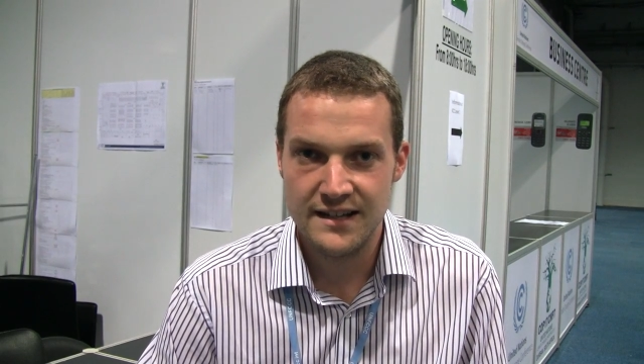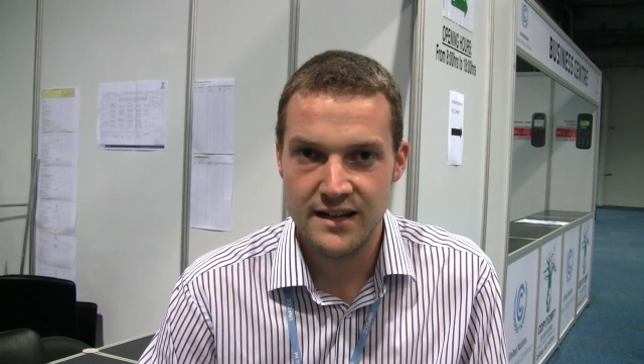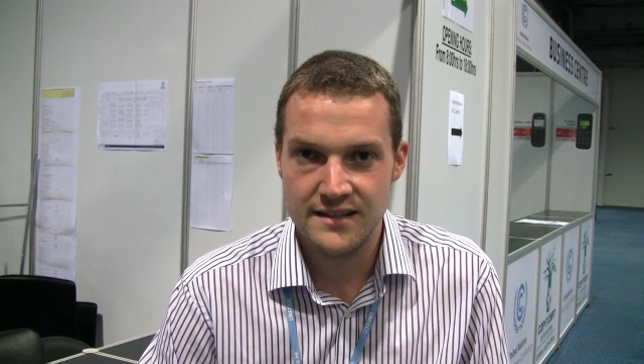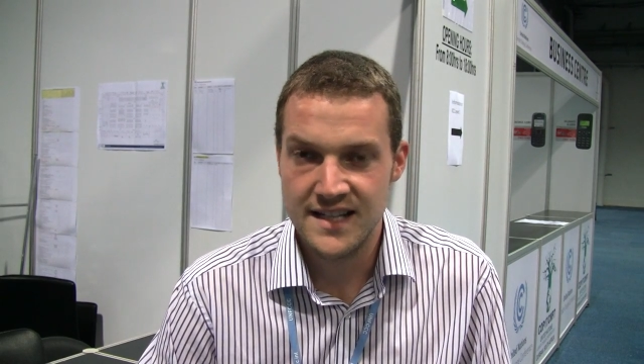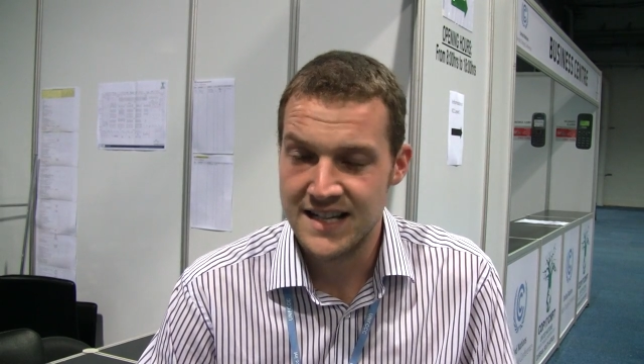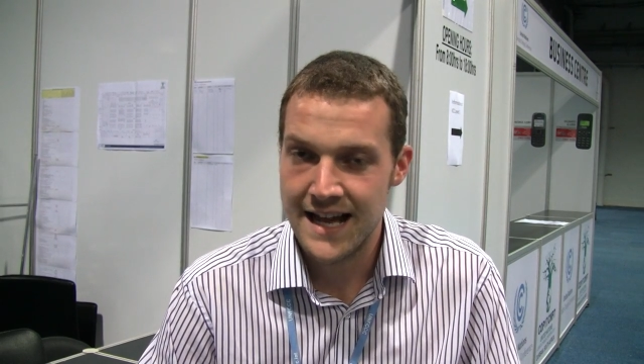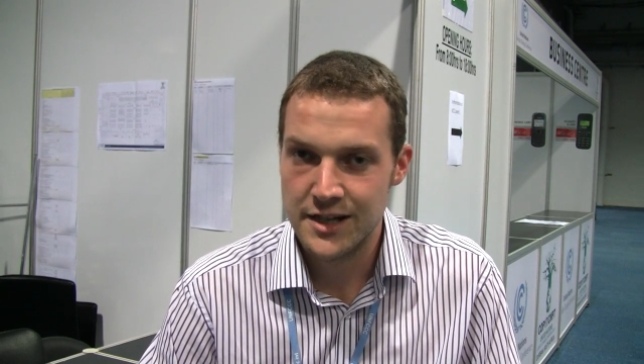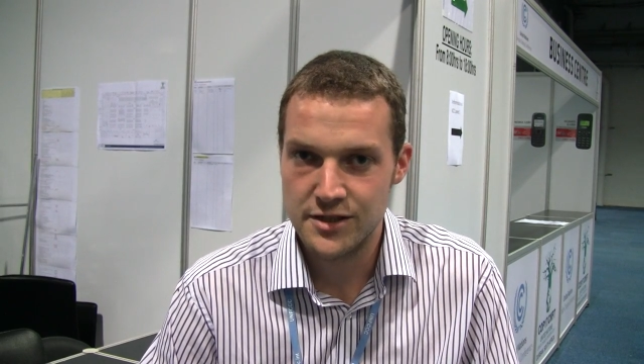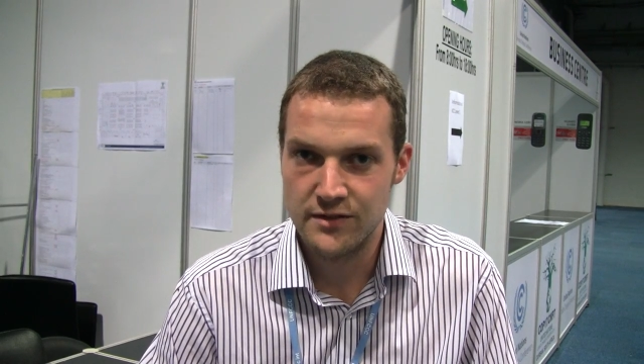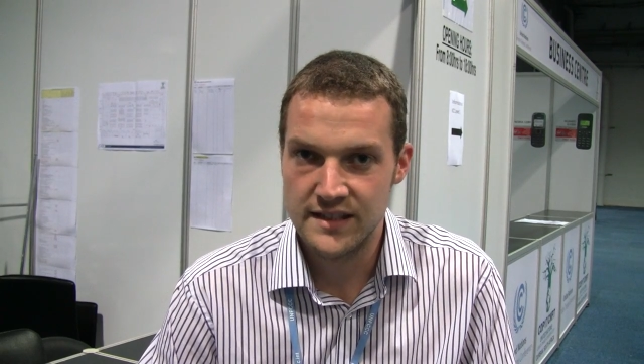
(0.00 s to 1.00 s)
conducted an
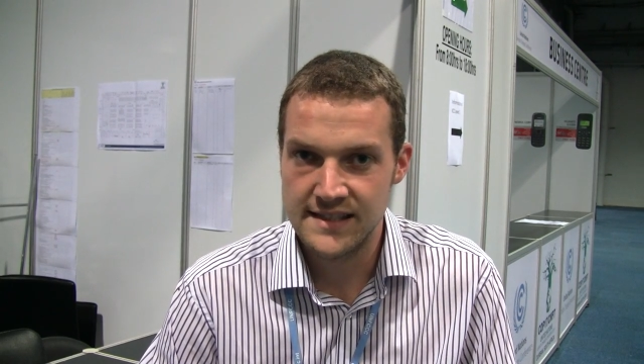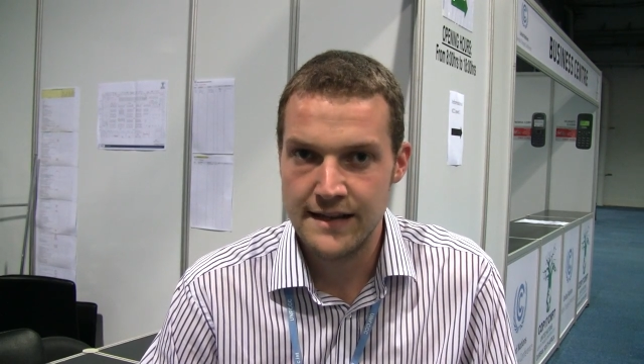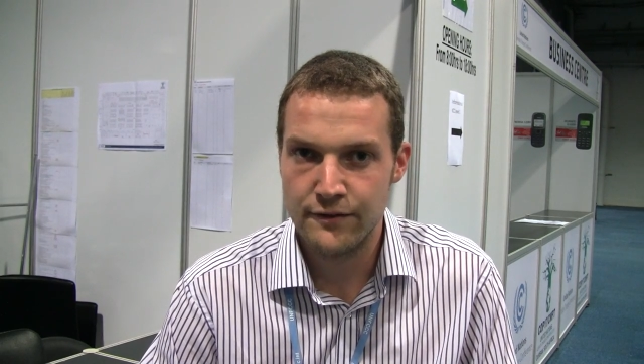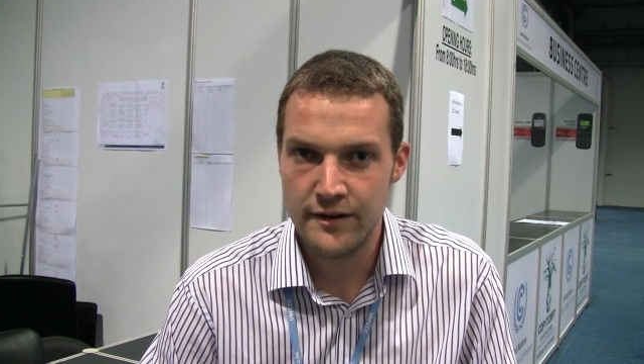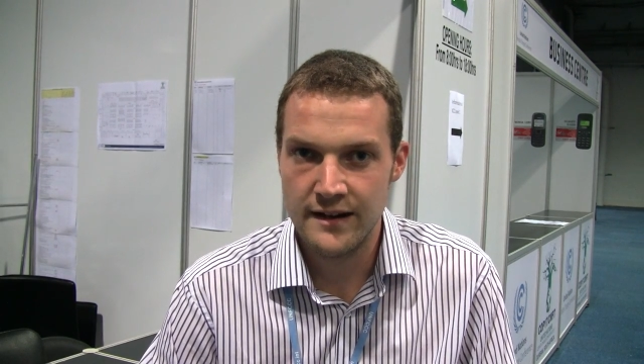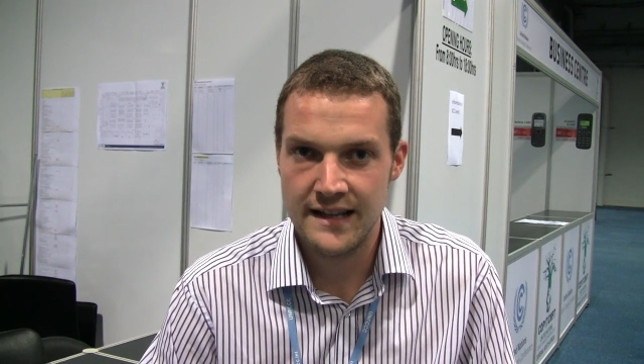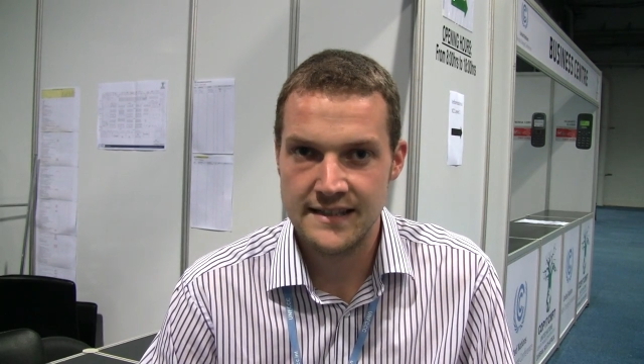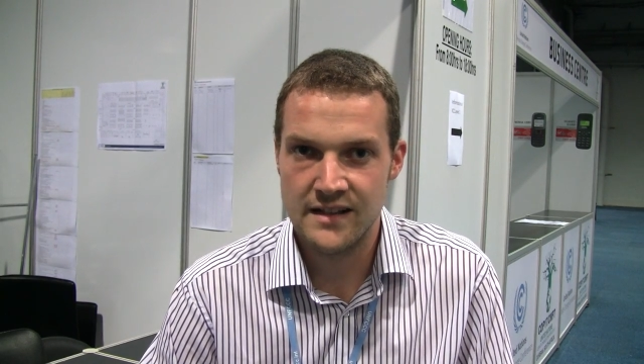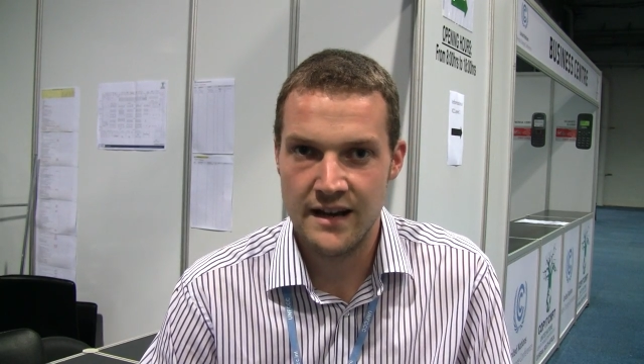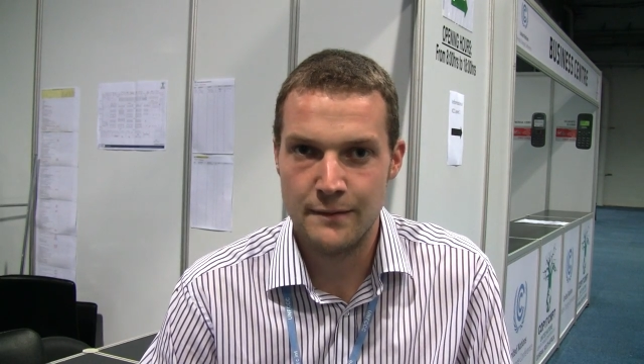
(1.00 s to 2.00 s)
action on the seafront
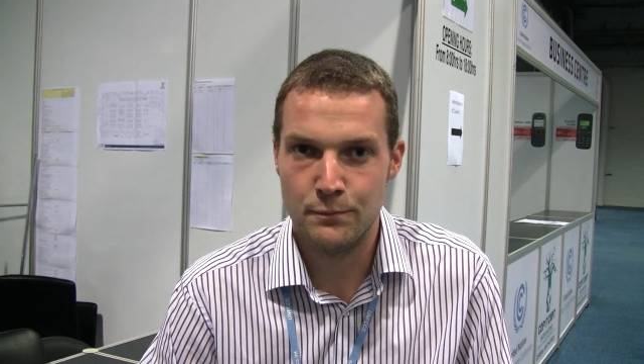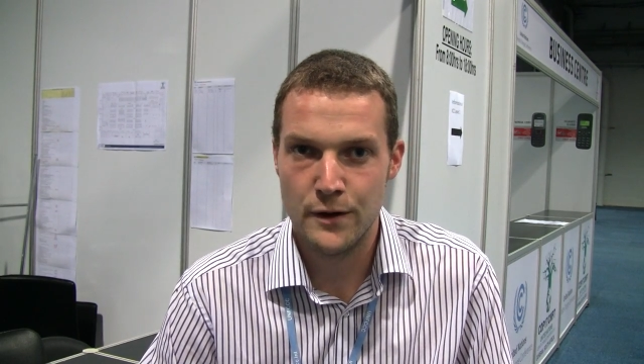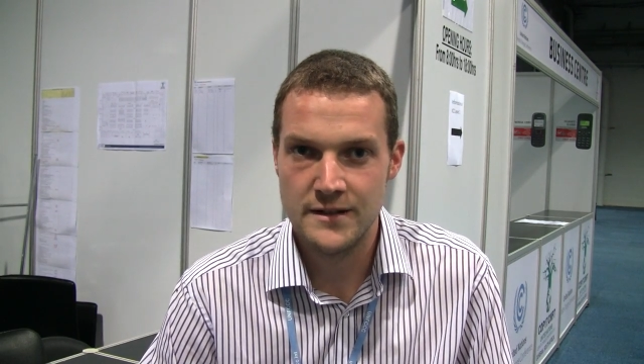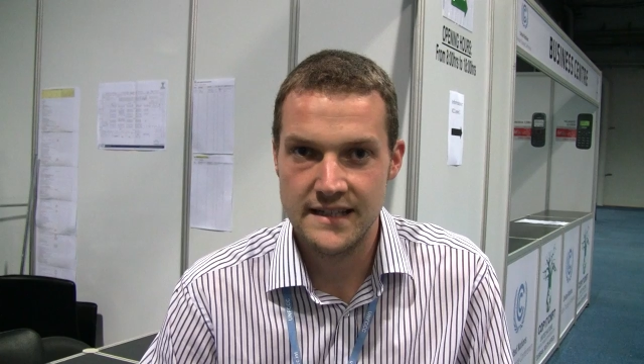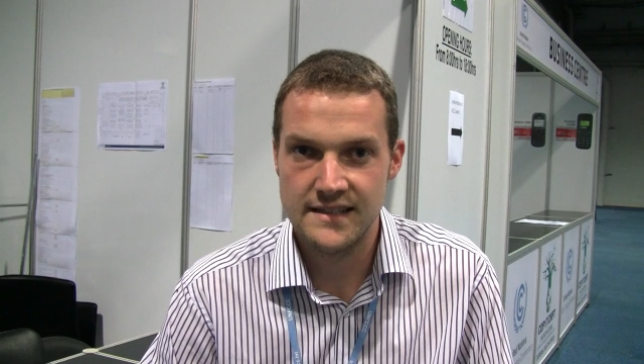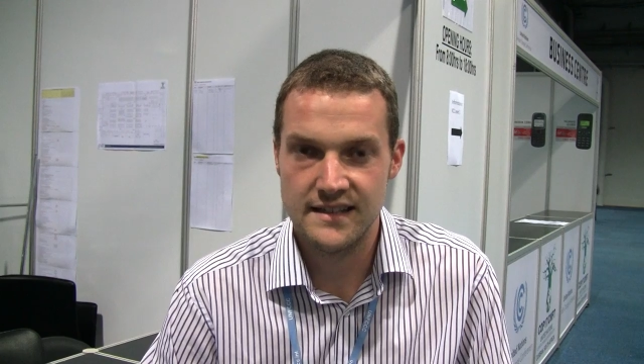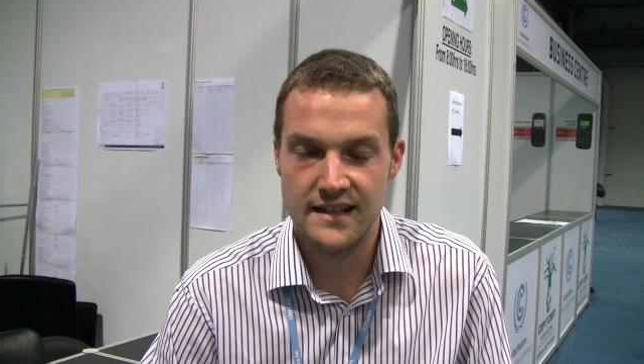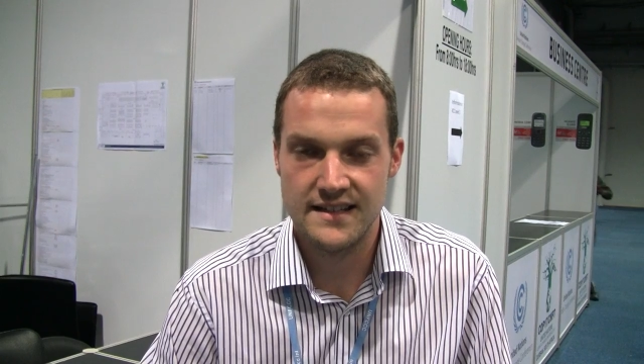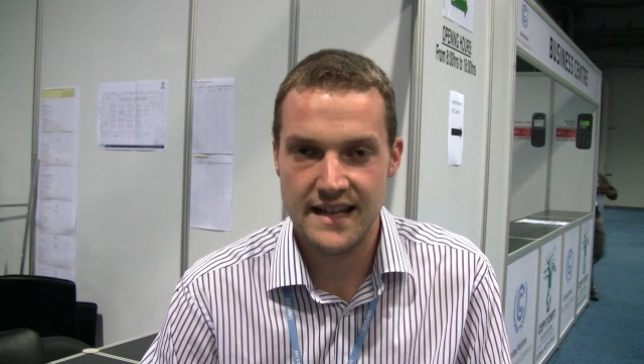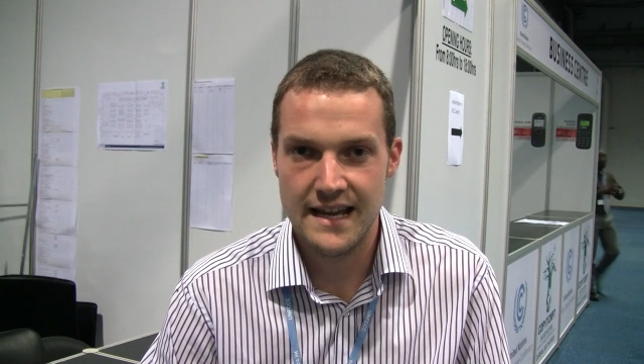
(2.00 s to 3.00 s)
last night in protest
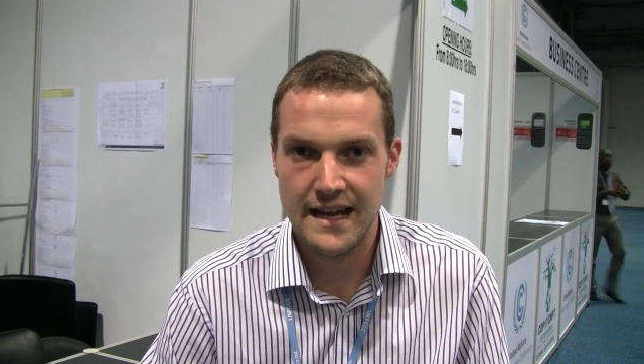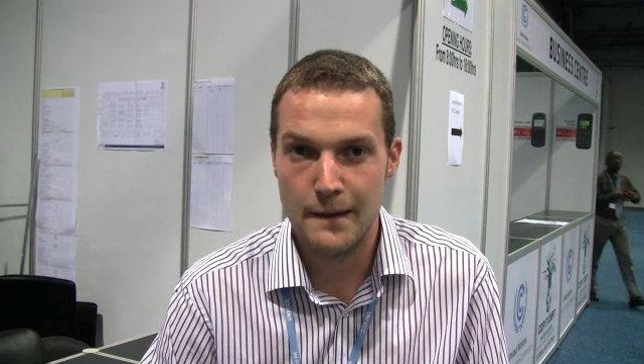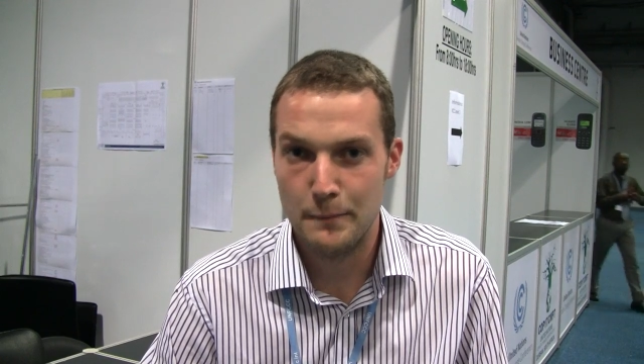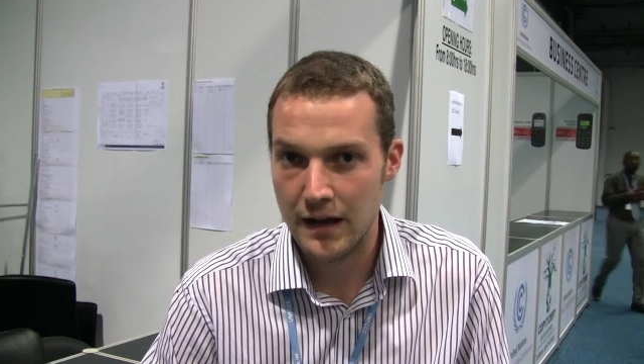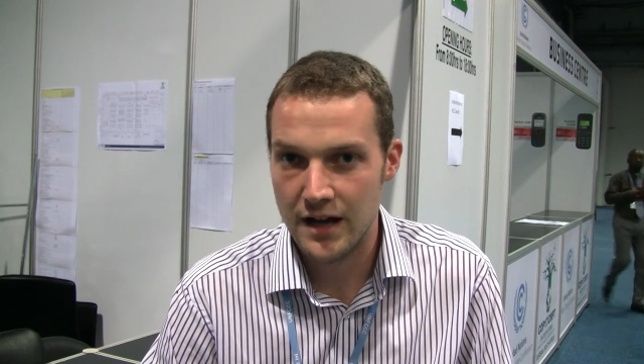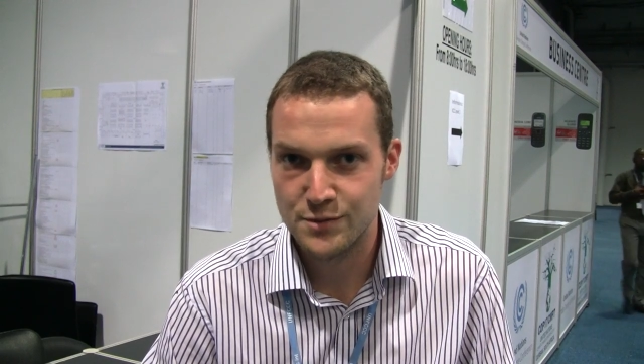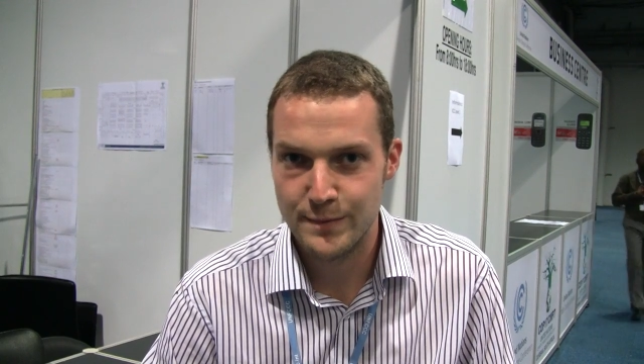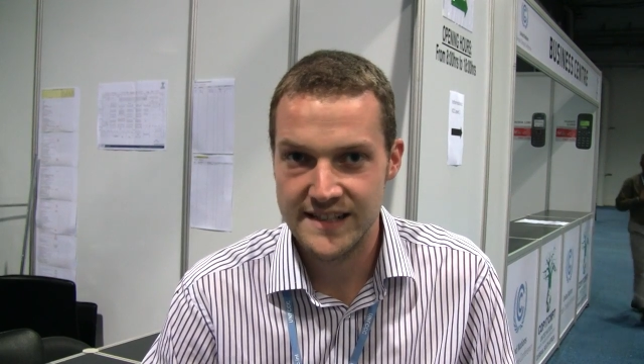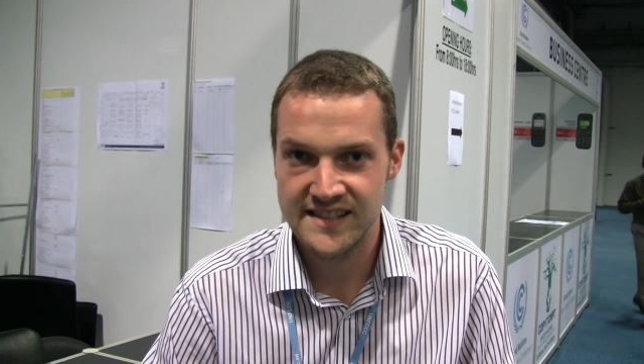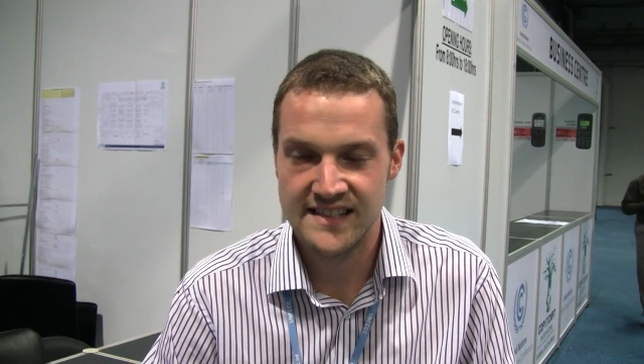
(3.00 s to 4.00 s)
at a large
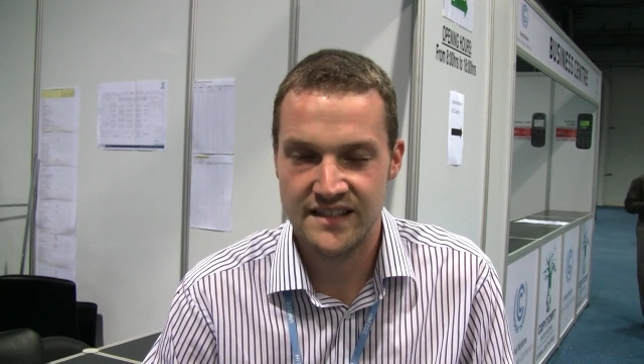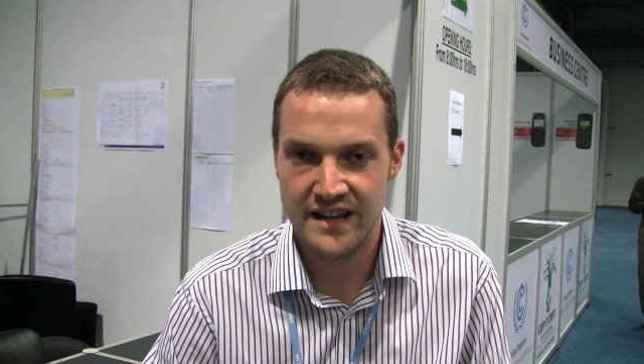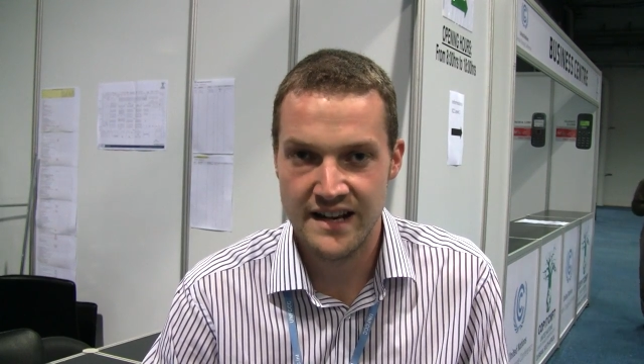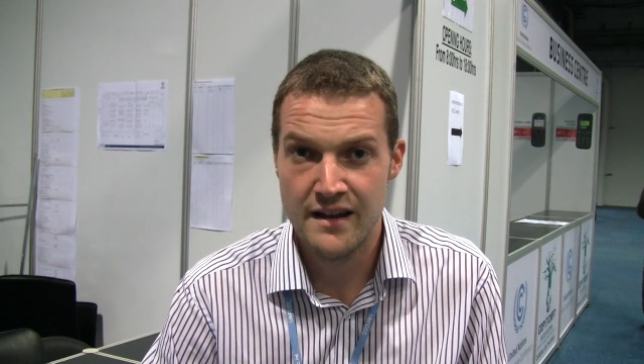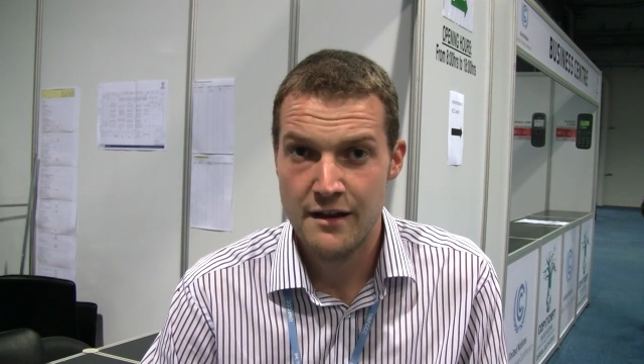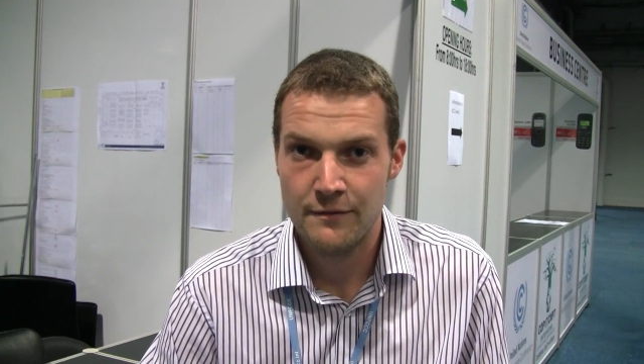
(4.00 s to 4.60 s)
business event.